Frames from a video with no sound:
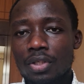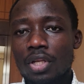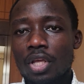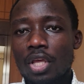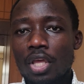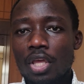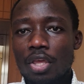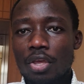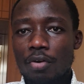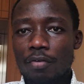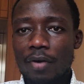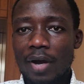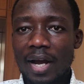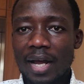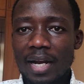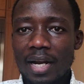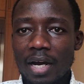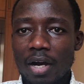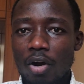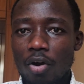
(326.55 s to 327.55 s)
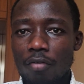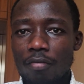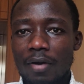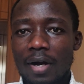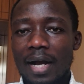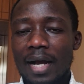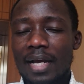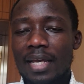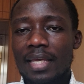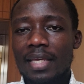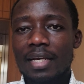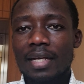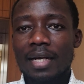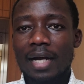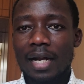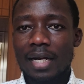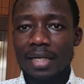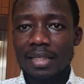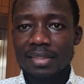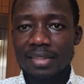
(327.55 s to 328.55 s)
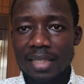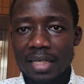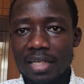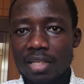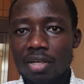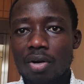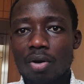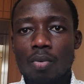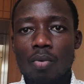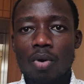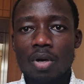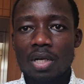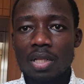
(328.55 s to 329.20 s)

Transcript: you've had overarching understanding on what